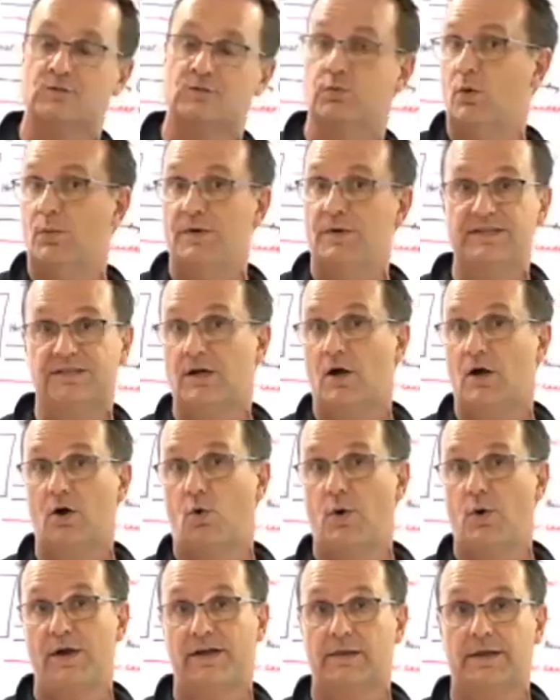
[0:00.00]
what we saw
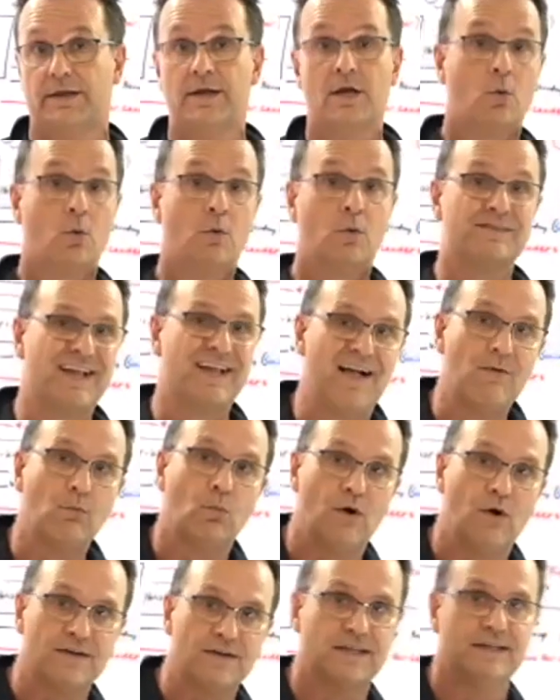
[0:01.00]
quickly was that
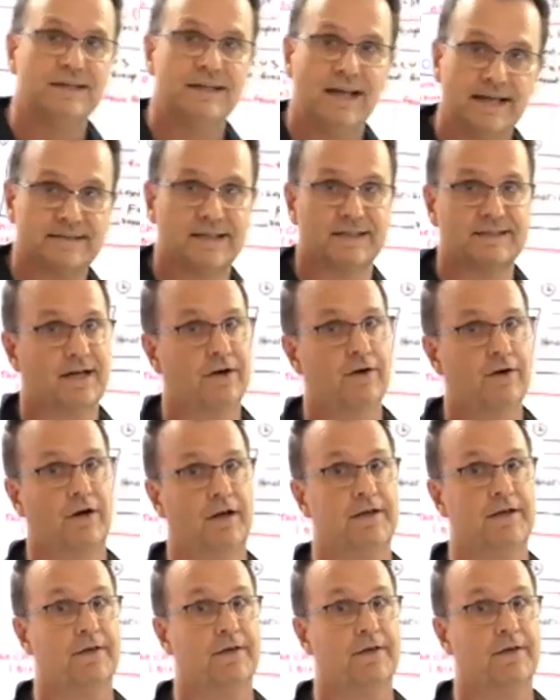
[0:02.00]
wasn't necessarily